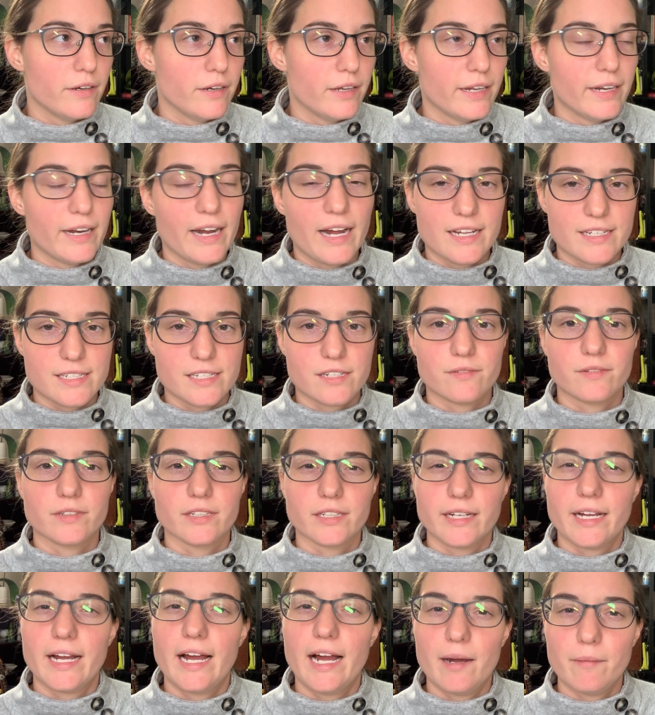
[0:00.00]
it hasn't
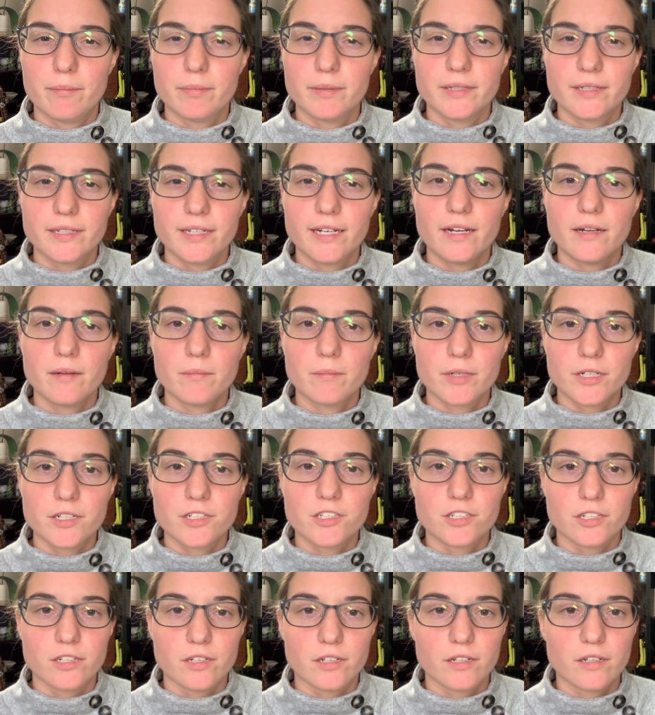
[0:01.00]
really happened yet, but
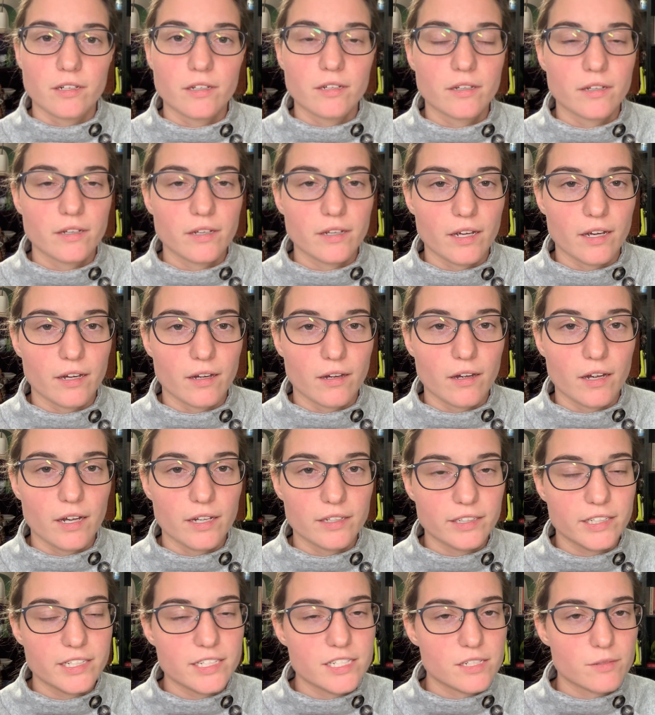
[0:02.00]
she, at
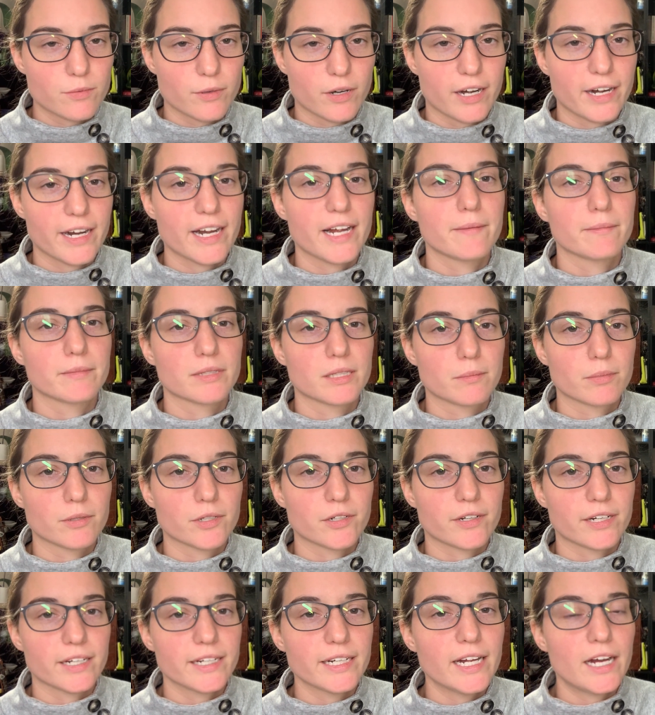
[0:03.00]
least where I am in the book
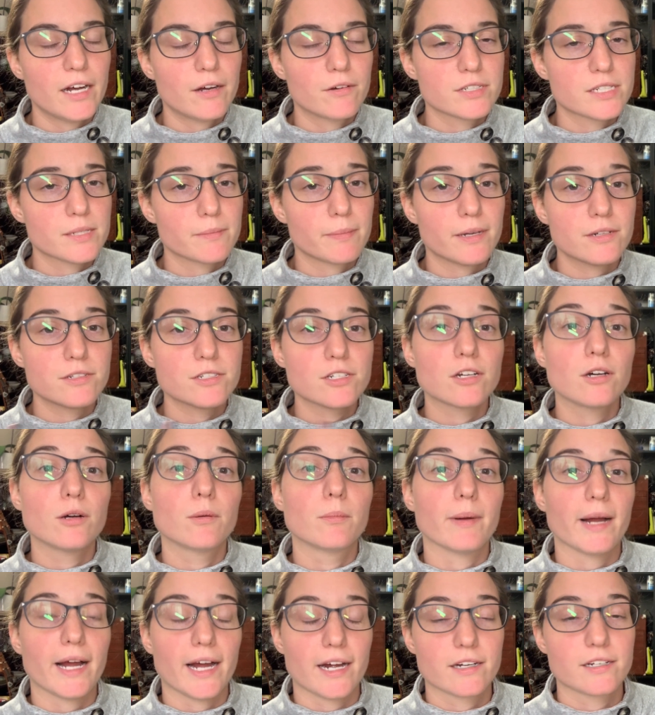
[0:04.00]
right now, is about to go
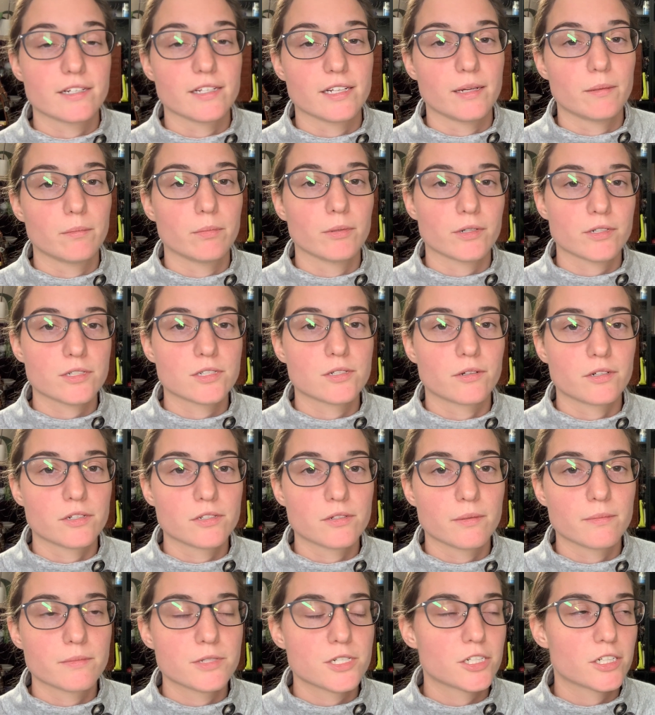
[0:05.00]
back to that bookstore.
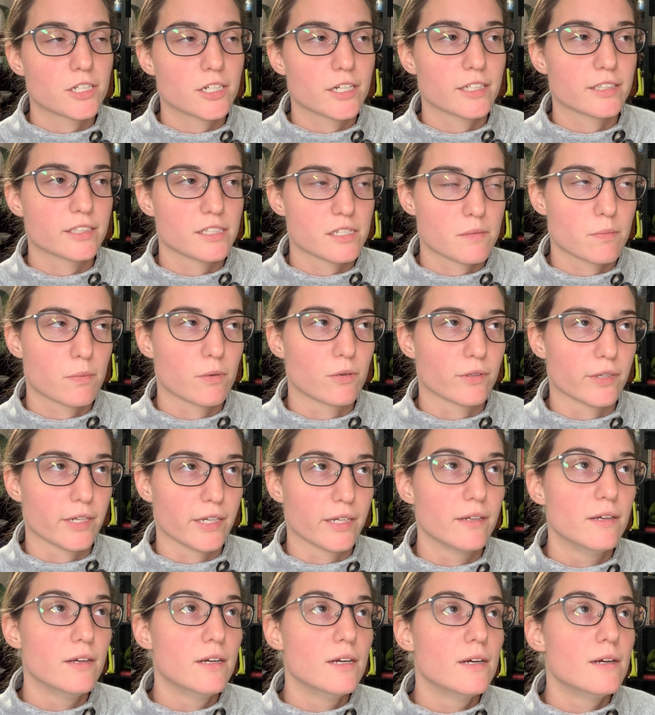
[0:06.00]
So I'm sure at this
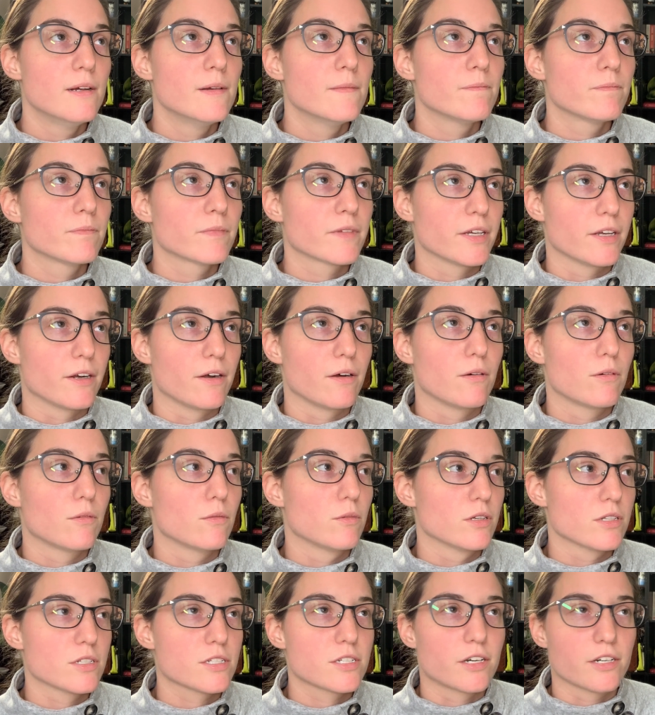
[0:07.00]
point, you know,
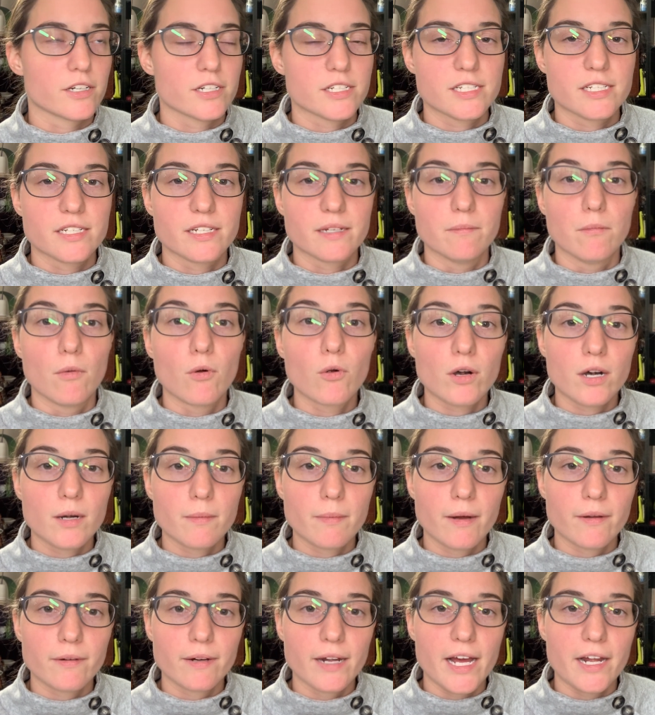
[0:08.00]
we'll start to see more
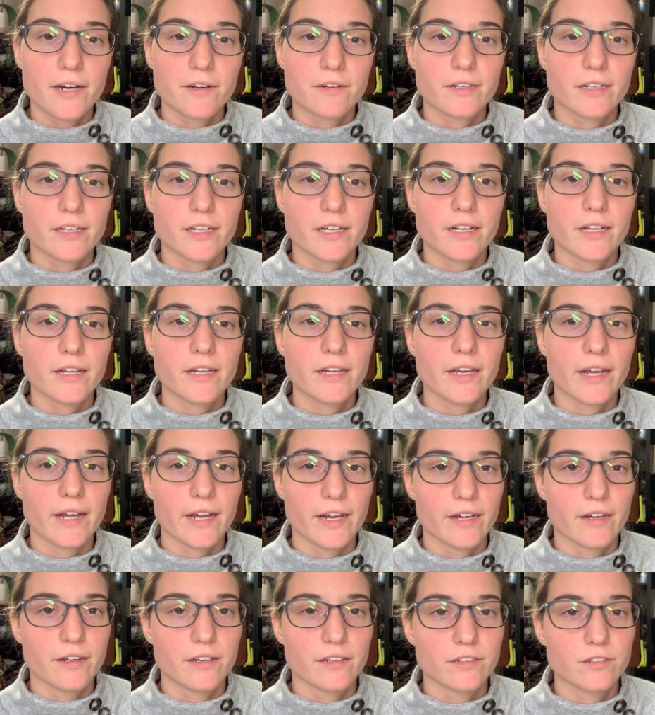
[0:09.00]
about Henry
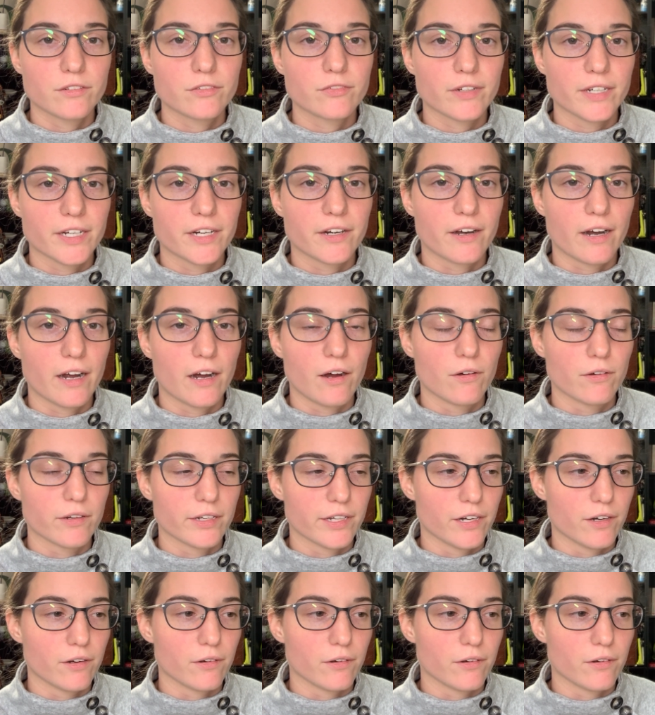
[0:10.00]
and figure out, you